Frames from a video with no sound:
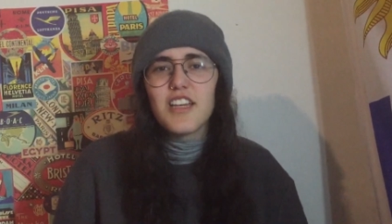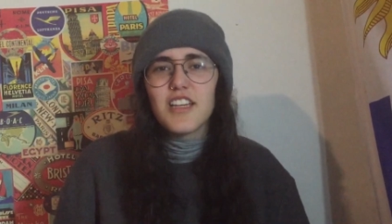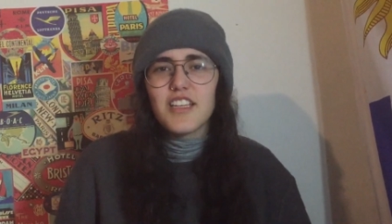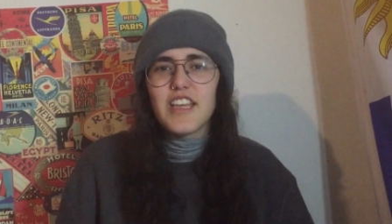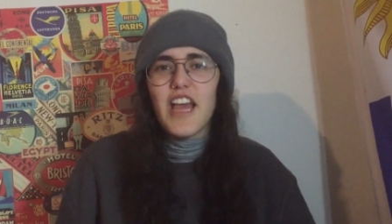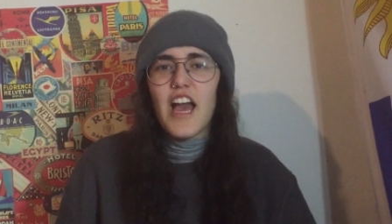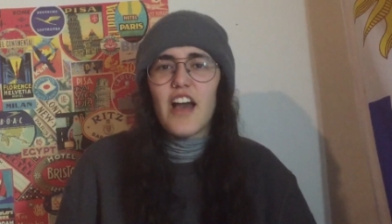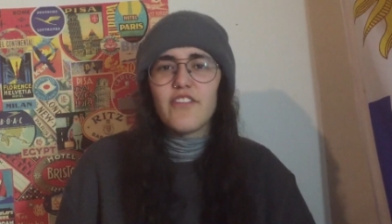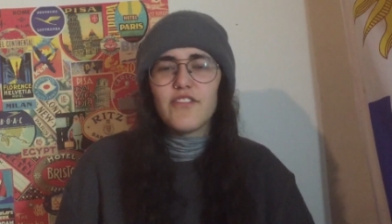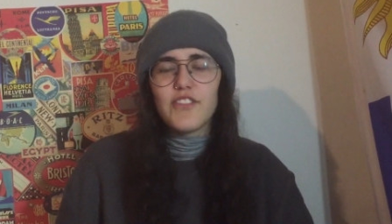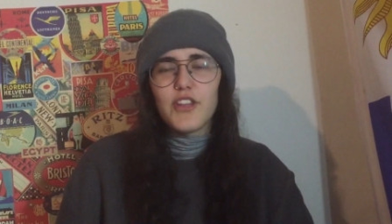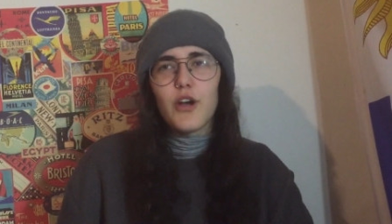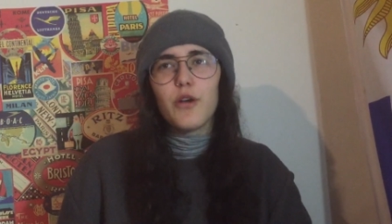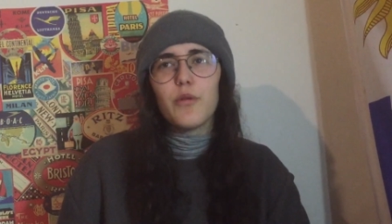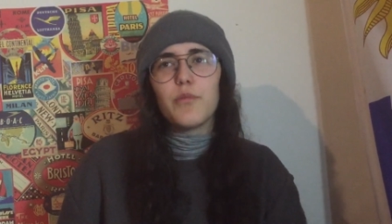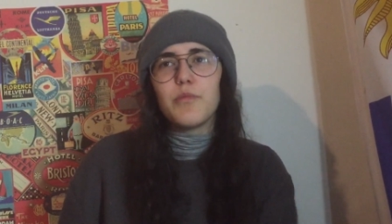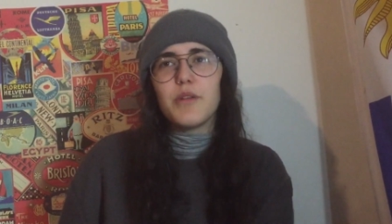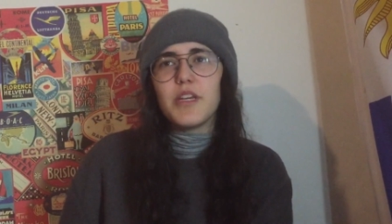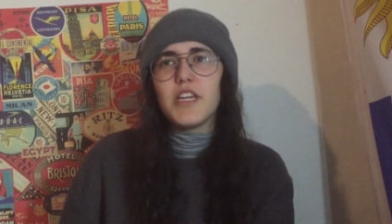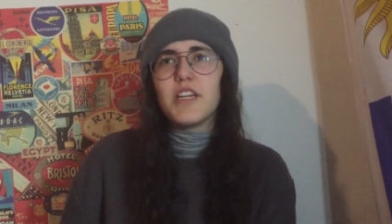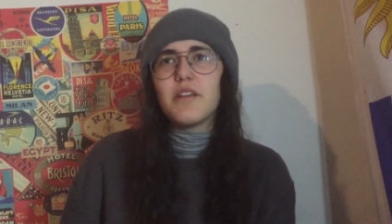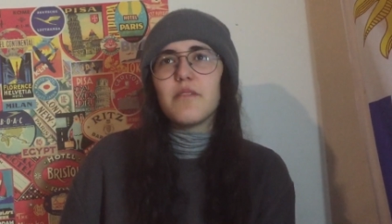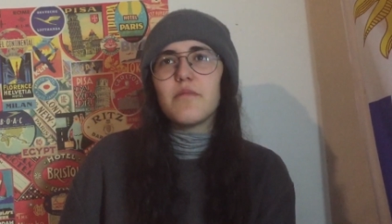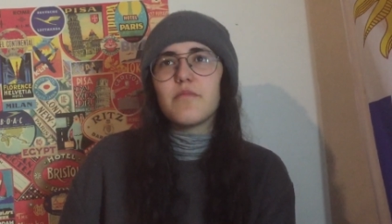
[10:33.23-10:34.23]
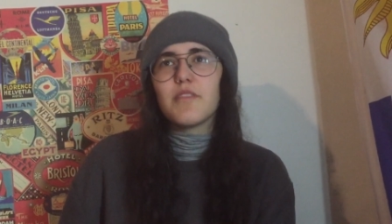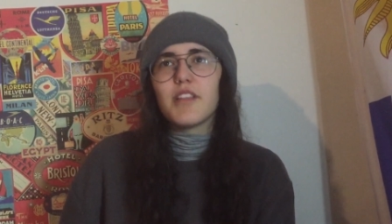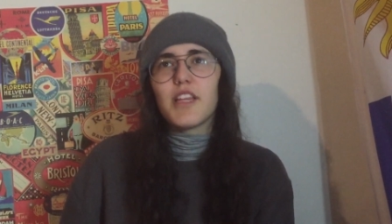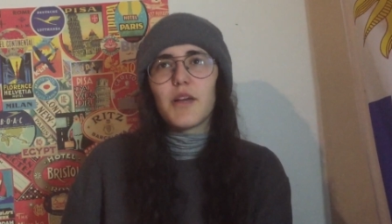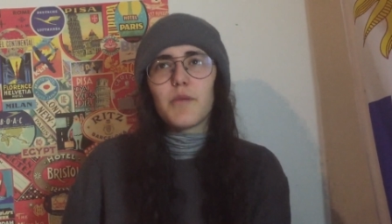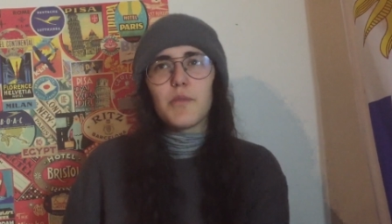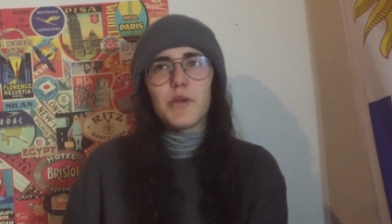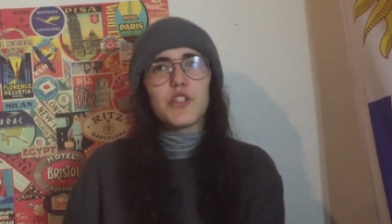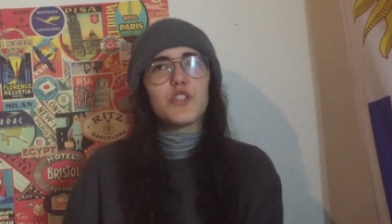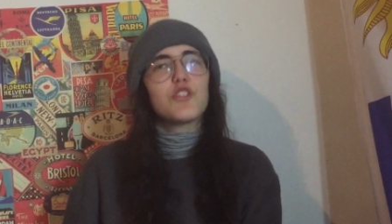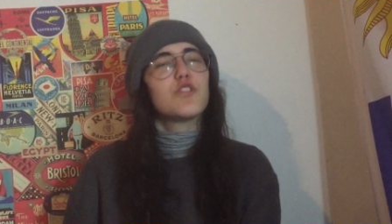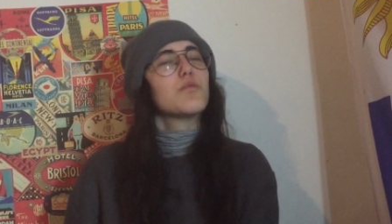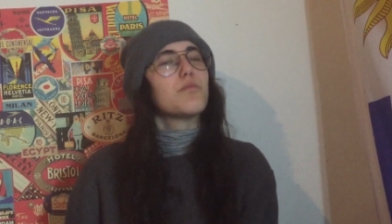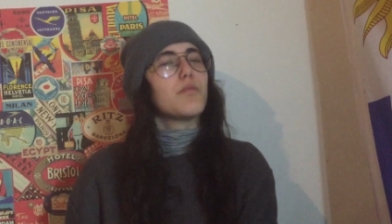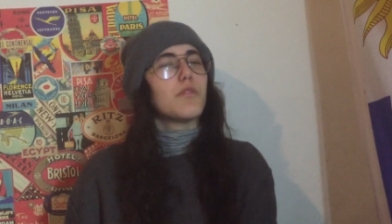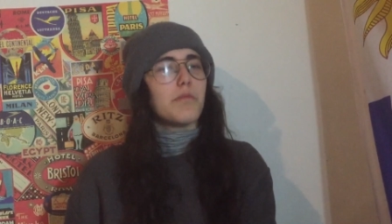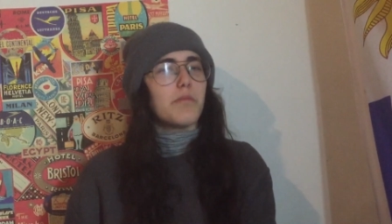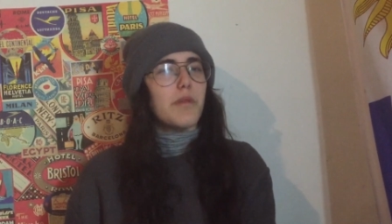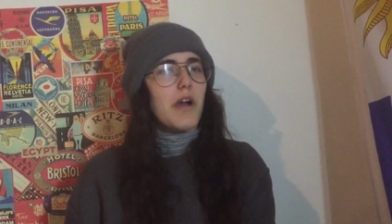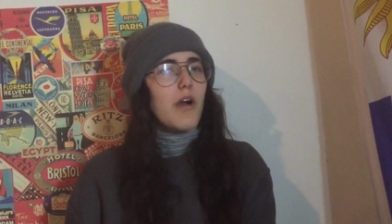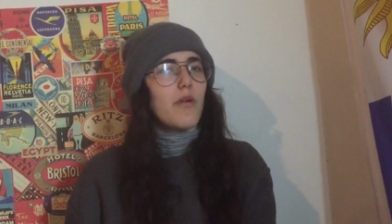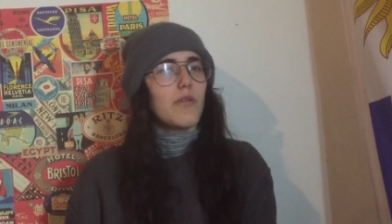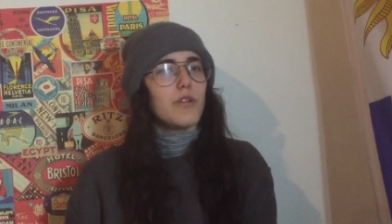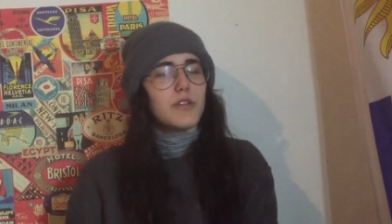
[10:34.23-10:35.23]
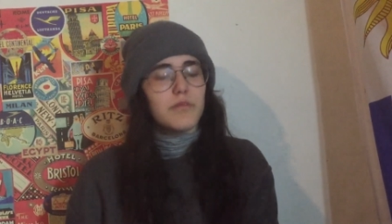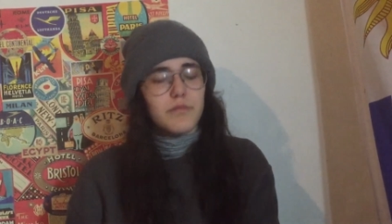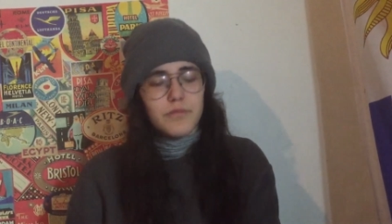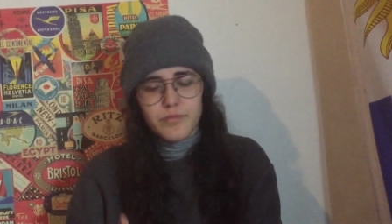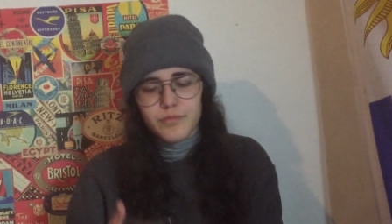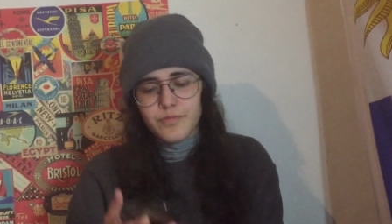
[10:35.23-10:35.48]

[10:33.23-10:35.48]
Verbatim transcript: Yeah, that would be like my superpower.